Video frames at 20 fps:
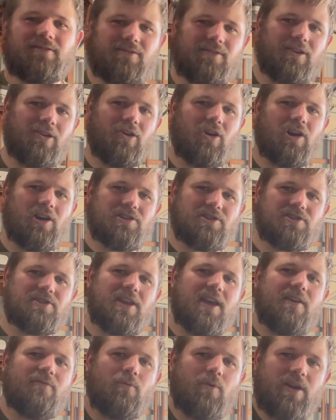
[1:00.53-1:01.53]
the garage is
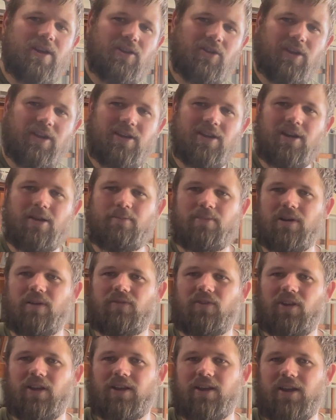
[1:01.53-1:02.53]
halfway cleaned up and I
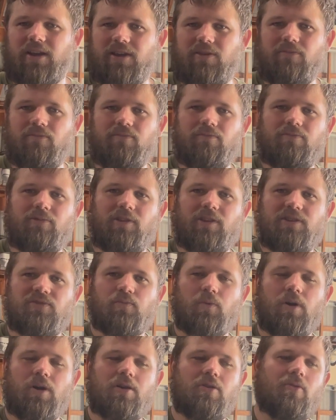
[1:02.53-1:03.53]
feel like I can at least
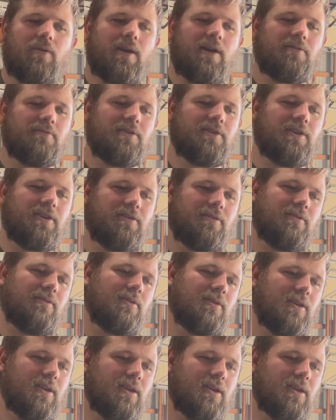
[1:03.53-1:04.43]
walk around in here.